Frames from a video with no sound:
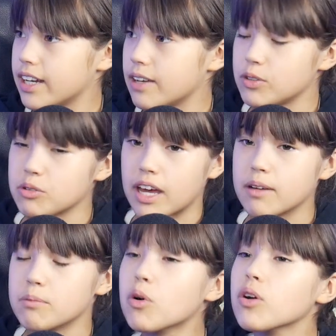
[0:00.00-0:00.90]
If you
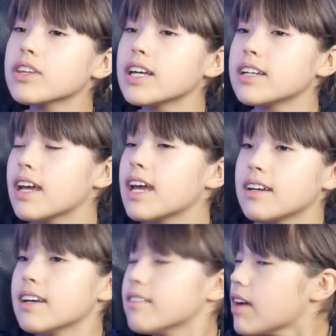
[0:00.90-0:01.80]
get more than
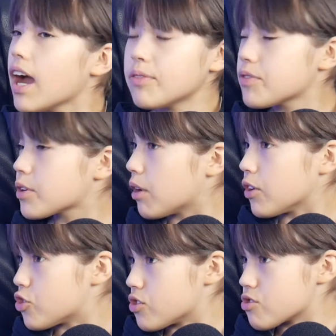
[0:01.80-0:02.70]
half of the
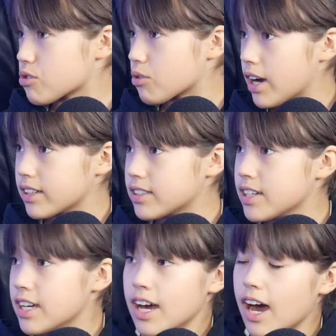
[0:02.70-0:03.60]
questions correct.
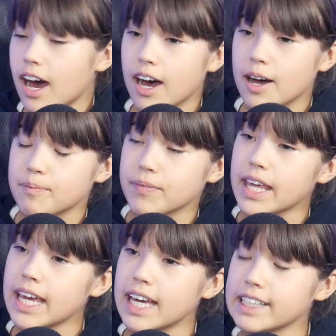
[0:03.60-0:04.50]

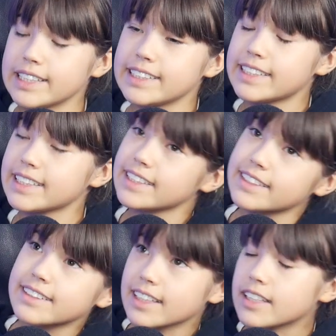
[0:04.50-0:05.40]
And
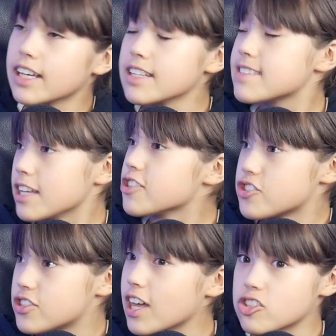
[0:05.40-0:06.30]

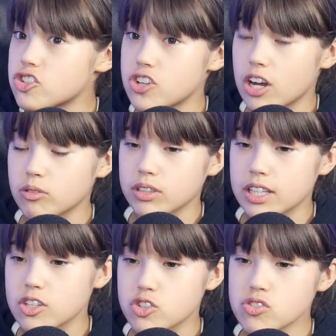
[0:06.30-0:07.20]
that's generally
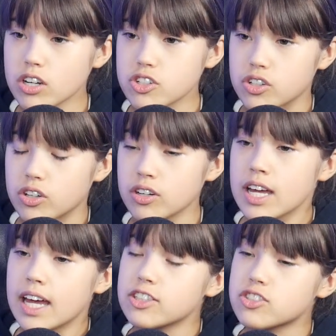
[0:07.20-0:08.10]
the structure.
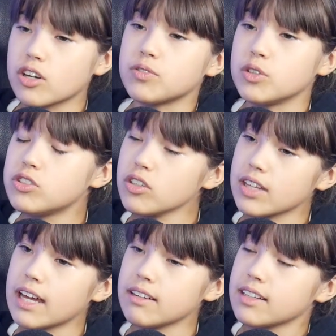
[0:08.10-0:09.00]
And so if you do
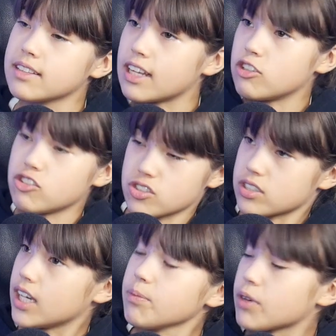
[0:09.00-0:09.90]
that, then you just
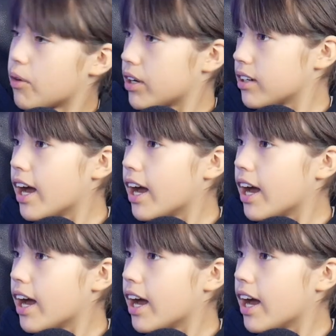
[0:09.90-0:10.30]
keep going.